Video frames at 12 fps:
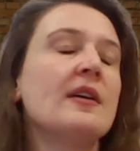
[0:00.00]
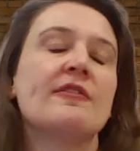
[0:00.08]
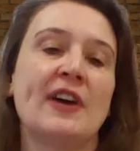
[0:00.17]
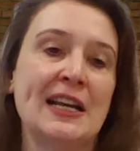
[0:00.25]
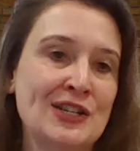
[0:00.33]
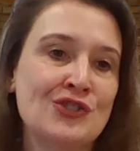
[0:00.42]

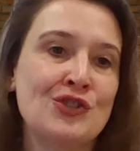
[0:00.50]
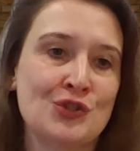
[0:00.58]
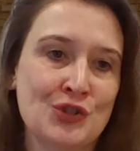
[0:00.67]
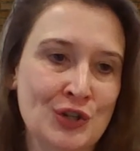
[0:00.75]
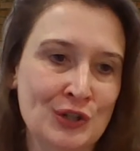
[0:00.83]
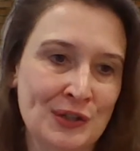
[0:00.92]
financial
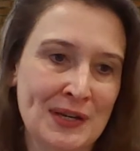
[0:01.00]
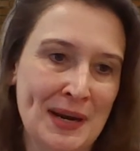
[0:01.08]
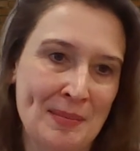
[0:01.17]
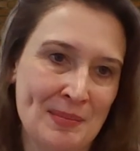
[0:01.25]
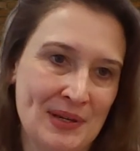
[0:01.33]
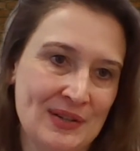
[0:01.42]
churn
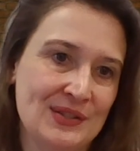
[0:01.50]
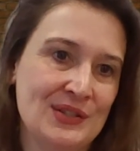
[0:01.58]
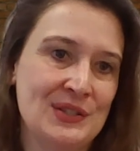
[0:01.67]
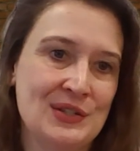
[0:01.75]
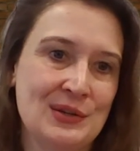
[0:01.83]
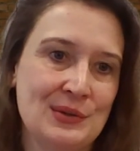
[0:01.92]

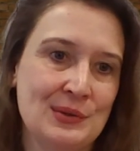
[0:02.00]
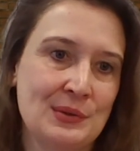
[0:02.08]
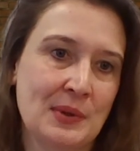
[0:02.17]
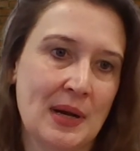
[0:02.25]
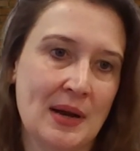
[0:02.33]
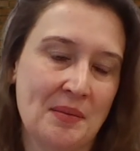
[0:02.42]
numbers
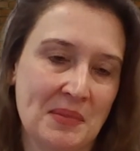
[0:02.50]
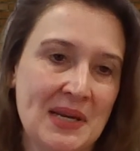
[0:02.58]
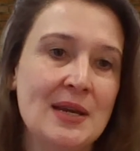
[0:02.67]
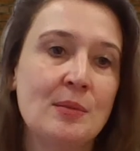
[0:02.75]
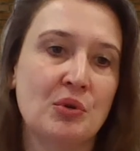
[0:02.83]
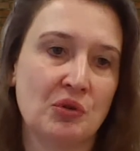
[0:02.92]
to
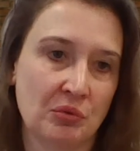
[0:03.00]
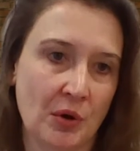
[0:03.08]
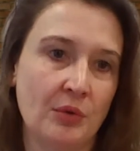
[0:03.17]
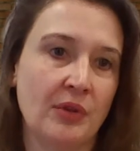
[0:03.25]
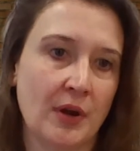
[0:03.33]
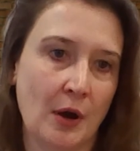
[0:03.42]
keep
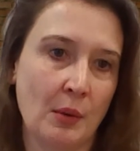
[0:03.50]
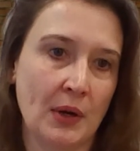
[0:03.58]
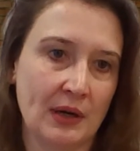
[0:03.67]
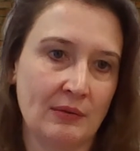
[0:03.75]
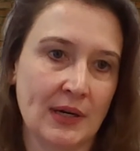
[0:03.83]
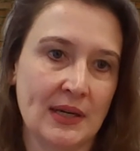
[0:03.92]
growth
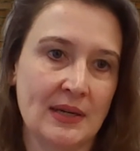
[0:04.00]
going, right?